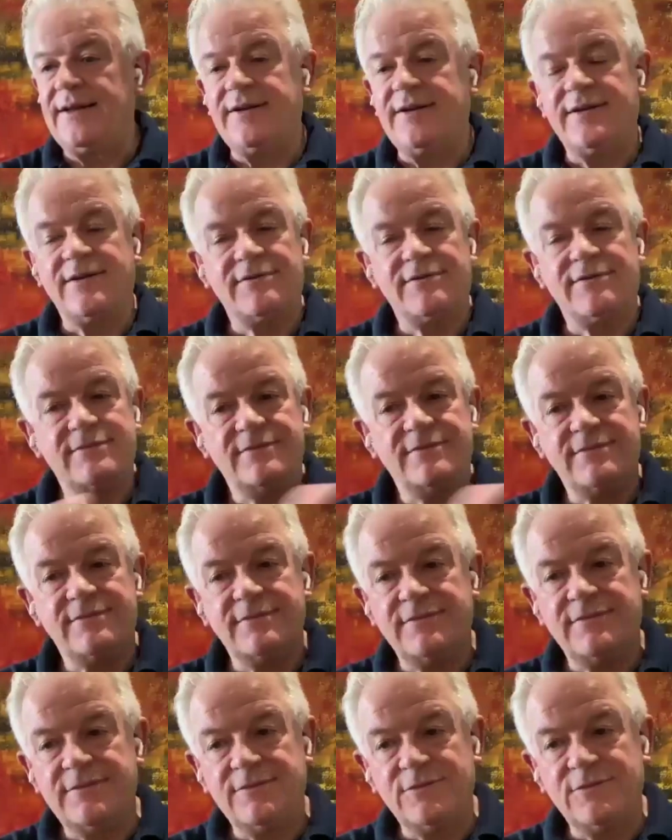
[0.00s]
And
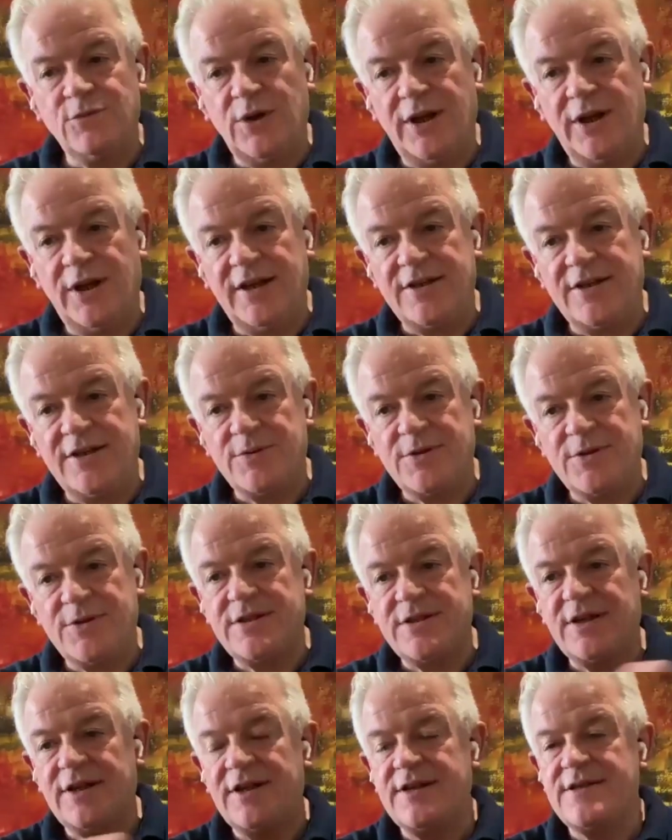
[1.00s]
we're here to
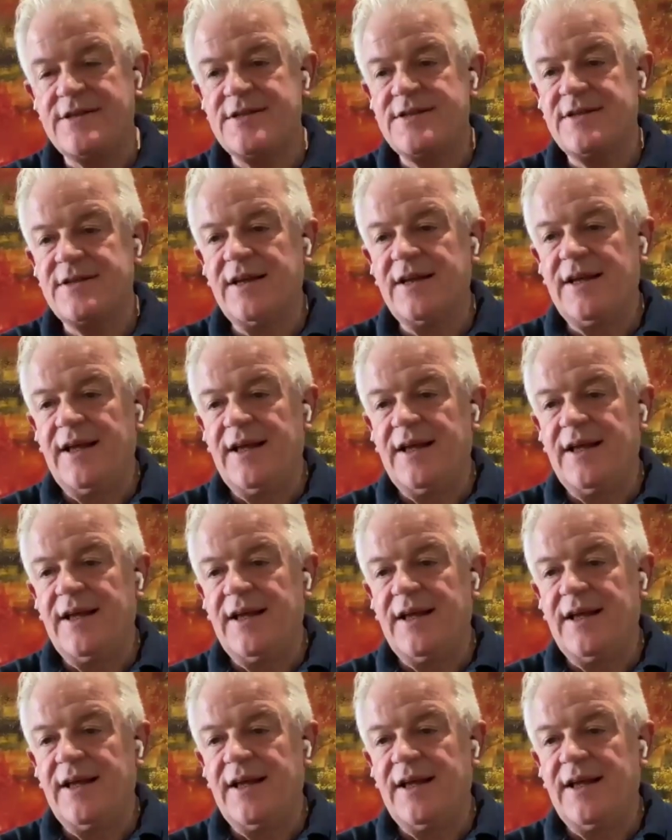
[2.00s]
assist.